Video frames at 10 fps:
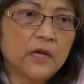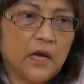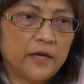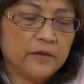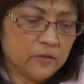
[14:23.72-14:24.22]

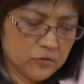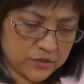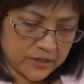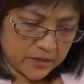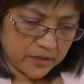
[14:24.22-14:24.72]
I think
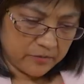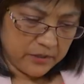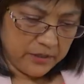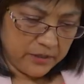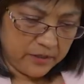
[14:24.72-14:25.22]
those are
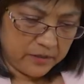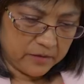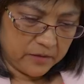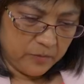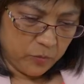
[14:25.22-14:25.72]
really
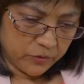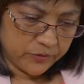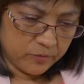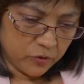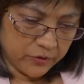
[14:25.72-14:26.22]

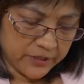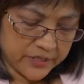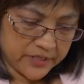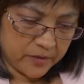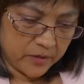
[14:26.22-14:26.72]
important
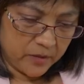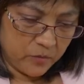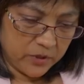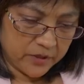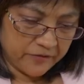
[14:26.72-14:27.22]
points, and
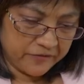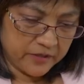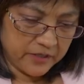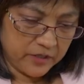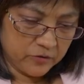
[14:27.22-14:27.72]
we are
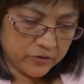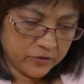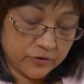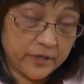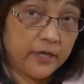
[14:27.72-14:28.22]
definitely going to
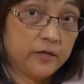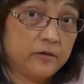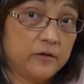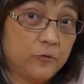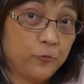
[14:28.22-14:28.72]
try and
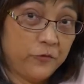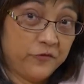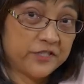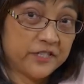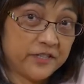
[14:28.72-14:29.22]

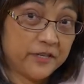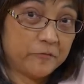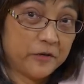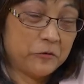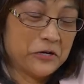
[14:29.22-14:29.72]
revisit them,
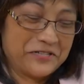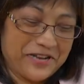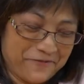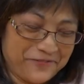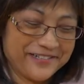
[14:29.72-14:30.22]
and we're
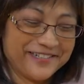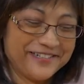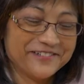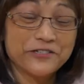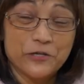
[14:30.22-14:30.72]
definitely
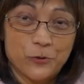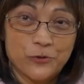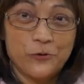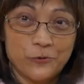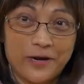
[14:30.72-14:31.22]
going to
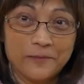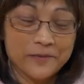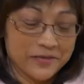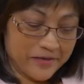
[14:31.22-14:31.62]
look you up.